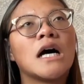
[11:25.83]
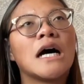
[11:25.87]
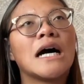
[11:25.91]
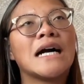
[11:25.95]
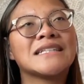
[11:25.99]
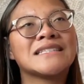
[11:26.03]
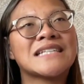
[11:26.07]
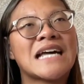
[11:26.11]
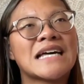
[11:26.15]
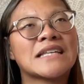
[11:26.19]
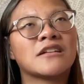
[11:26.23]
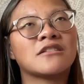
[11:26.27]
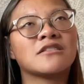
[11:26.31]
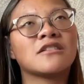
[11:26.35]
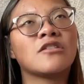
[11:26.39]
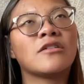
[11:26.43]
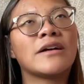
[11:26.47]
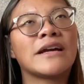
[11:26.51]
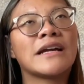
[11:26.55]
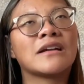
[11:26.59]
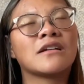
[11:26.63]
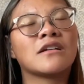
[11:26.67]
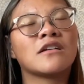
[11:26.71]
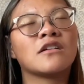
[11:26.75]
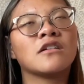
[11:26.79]
I sat there
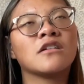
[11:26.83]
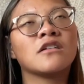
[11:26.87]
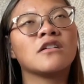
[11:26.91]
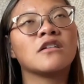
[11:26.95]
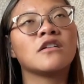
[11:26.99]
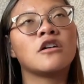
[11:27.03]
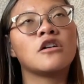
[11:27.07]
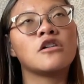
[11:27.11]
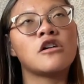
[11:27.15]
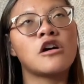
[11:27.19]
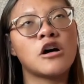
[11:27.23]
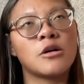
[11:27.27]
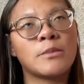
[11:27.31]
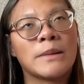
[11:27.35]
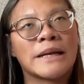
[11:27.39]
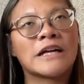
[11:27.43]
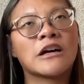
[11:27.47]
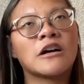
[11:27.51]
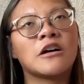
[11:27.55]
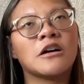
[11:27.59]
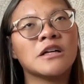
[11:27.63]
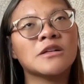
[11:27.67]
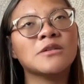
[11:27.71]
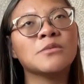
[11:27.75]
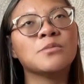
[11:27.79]
going, oh my
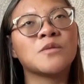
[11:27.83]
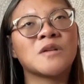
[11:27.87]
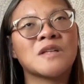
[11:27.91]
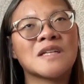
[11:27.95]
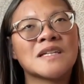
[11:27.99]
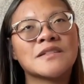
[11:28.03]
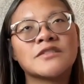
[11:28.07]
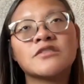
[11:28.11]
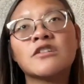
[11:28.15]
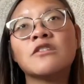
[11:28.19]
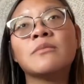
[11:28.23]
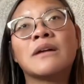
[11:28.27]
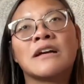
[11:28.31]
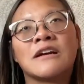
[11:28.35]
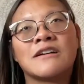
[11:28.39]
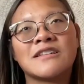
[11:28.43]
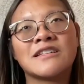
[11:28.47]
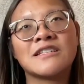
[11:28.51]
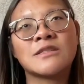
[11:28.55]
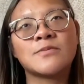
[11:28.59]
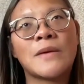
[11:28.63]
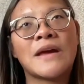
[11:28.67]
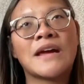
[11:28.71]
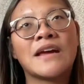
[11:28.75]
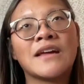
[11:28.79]
god, please don't marry
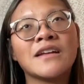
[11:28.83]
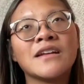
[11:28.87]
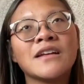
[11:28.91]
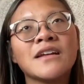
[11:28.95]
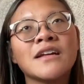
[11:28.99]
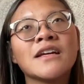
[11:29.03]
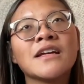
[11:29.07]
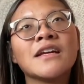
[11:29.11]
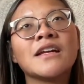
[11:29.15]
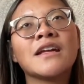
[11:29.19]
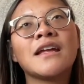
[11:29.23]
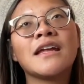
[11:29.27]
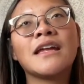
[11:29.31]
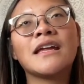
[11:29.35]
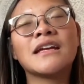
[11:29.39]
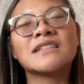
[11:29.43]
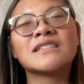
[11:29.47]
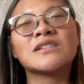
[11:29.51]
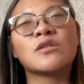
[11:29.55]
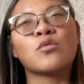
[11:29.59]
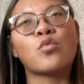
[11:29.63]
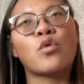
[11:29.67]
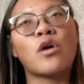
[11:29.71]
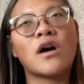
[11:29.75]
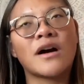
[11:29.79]
this man. He is
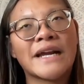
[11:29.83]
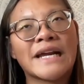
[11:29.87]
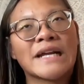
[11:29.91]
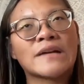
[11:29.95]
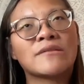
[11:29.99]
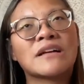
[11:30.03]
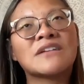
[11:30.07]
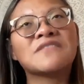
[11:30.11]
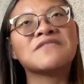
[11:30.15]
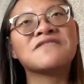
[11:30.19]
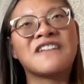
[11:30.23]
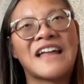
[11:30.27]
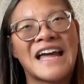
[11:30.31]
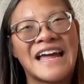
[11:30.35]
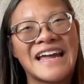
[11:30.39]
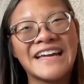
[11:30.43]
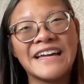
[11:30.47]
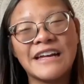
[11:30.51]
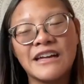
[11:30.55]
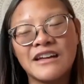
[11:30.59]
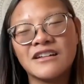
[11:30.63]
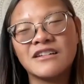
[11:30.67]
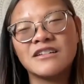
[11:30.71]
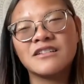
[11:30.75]
a walking red flag.